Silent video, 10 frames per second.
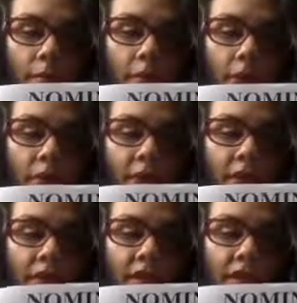My
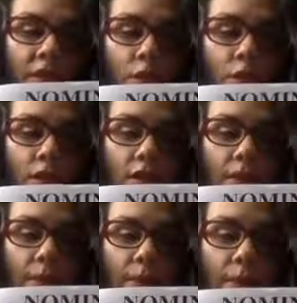friend is a
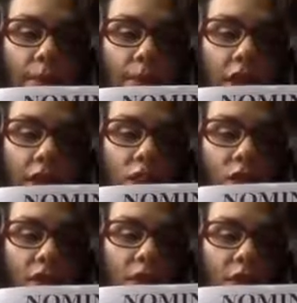student.
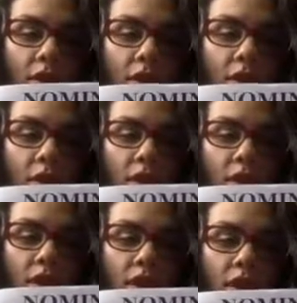So you can see also
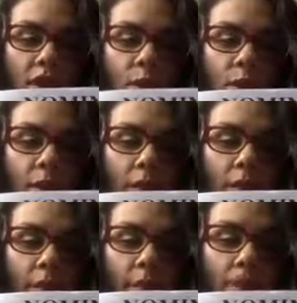here that we are
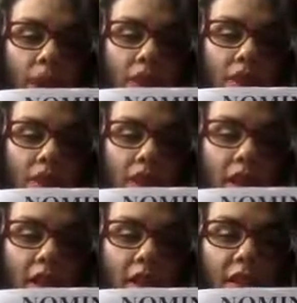
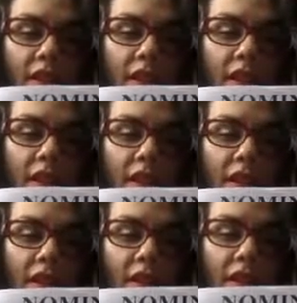matching everything and
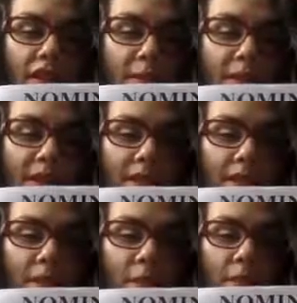everything is in
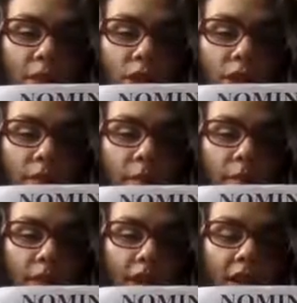masculine. Moj
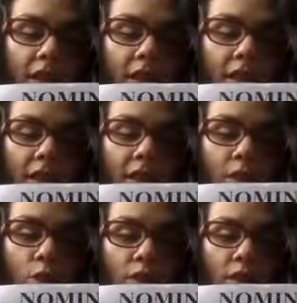prijatelj je
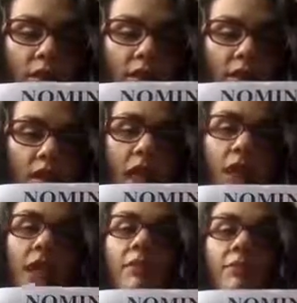student.
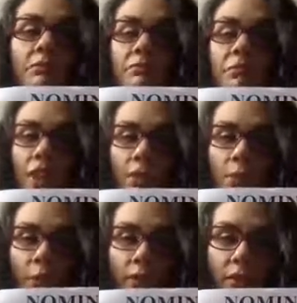If
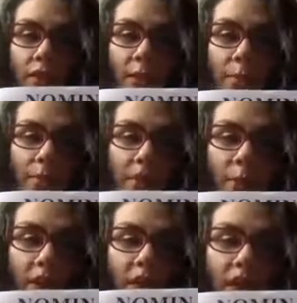that would be, for example,
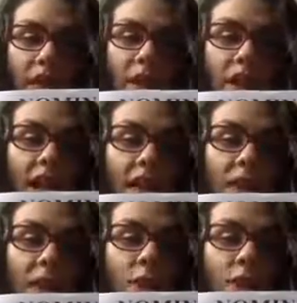feminine,
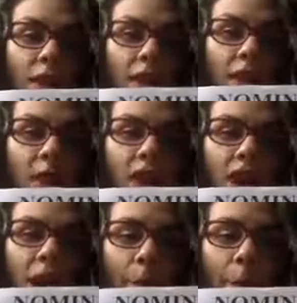everything would end with
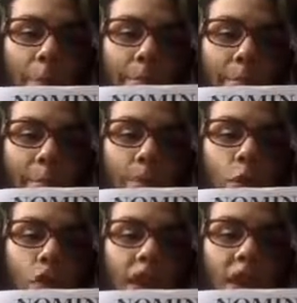a.
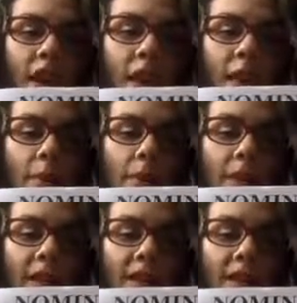Moja
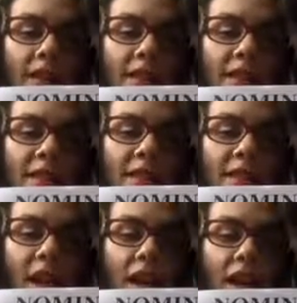
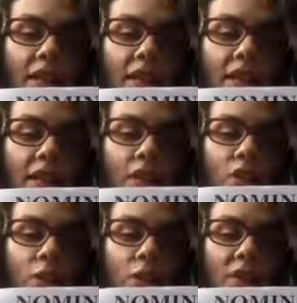prijateljica je
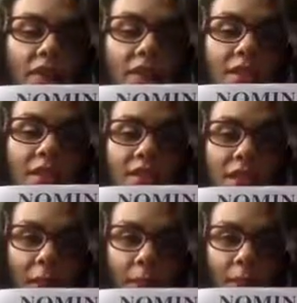
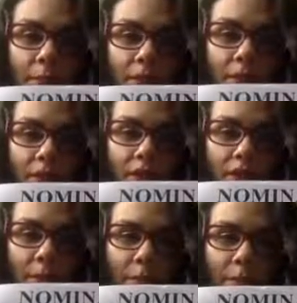studentica, for
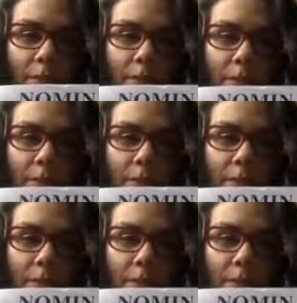example.